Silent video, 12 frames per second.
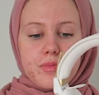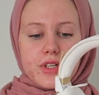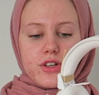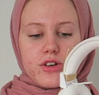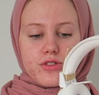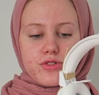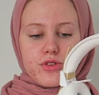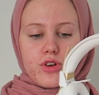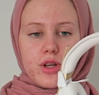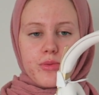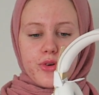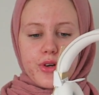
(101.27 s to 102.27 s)
because
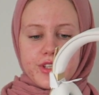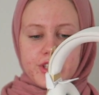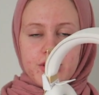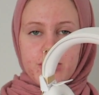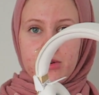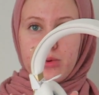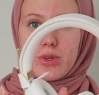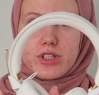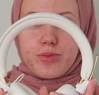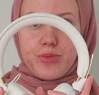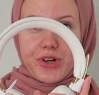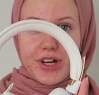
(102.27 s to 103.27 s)
collaborating with
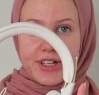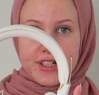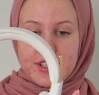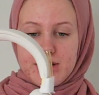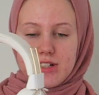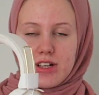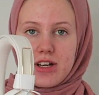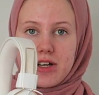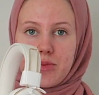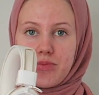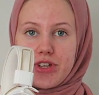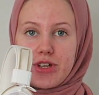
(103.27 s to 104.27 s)
the brand,
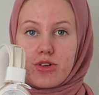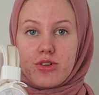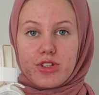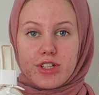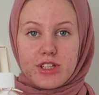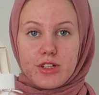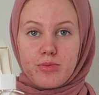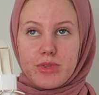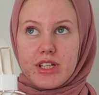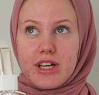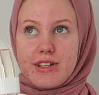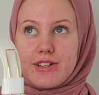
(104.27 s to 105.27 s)
they contacted
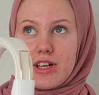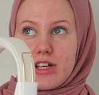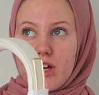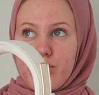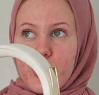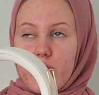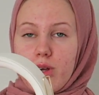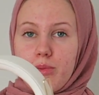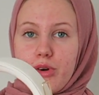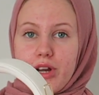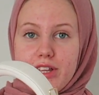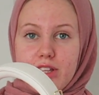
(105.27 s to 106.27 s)
me, and I have
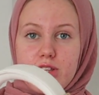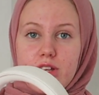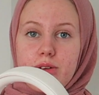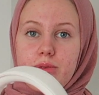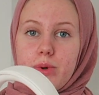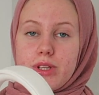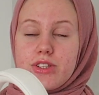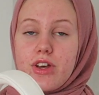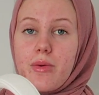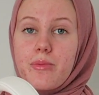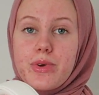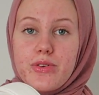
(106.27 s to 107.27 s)
collaborated with
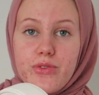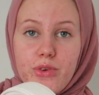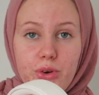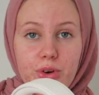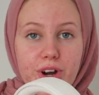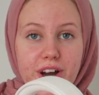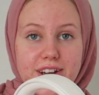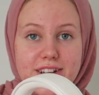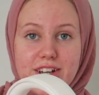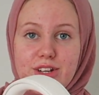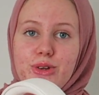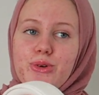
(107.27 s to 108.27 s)
them before,
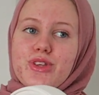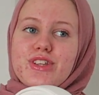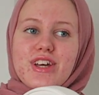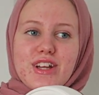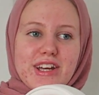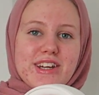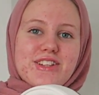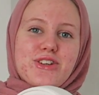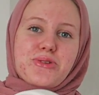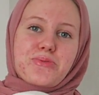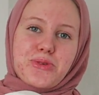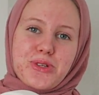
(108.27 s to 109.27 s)
and I know that I liked
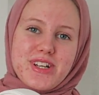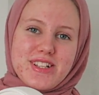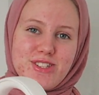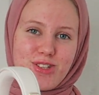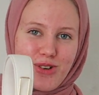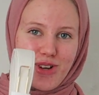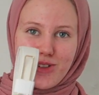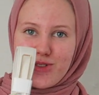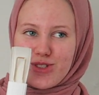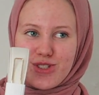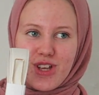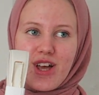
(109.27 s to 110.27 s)
their product, so I
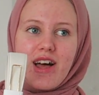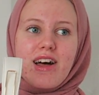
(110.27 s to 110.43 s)
was